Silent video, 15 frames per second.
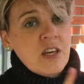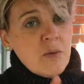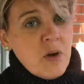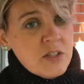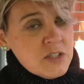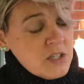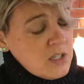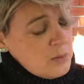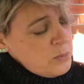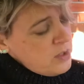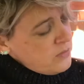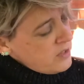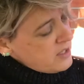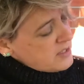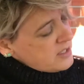watch a little
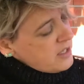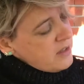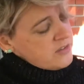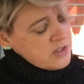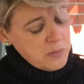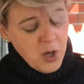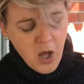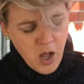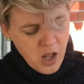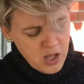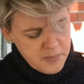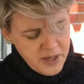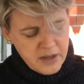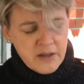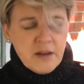movie that tells them all
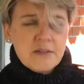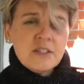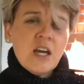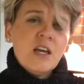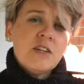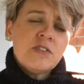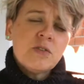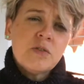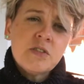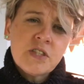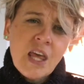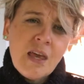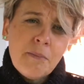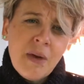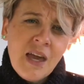about how dinosaurs
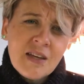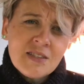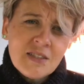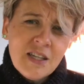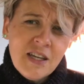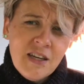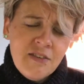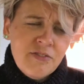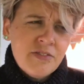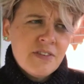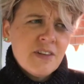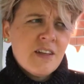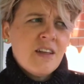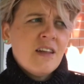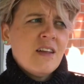came back to life.
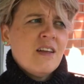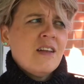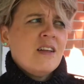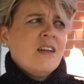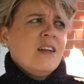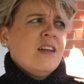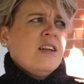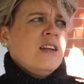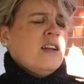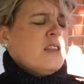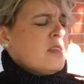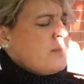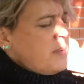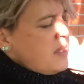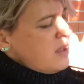
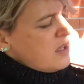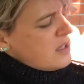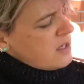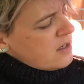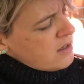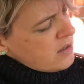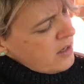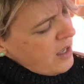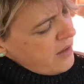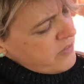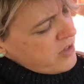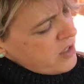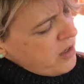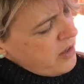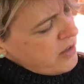The billionaire,
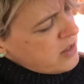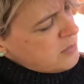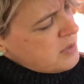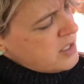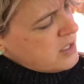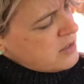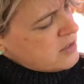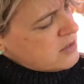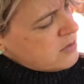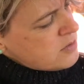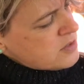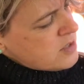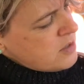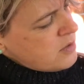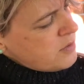having all the money to do
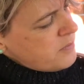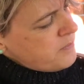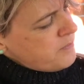so,